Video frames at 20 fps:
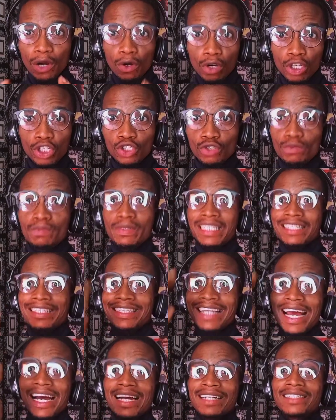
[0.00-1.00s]
you're going to be
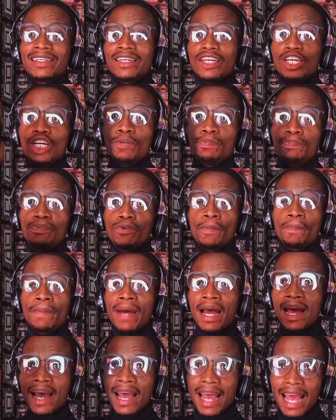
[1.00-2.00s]
tagged a
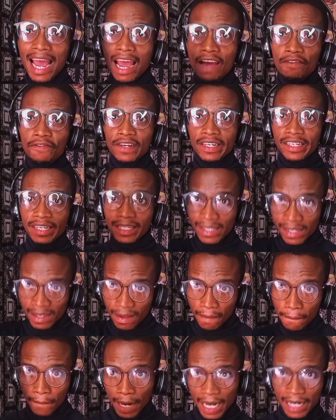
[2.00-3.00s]
proper affiliate
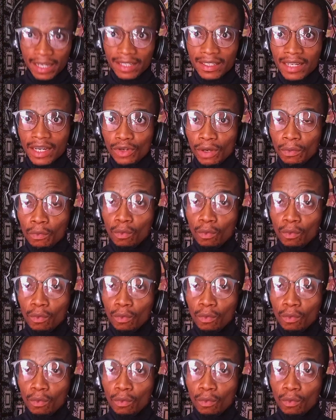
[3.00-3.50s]
marketer,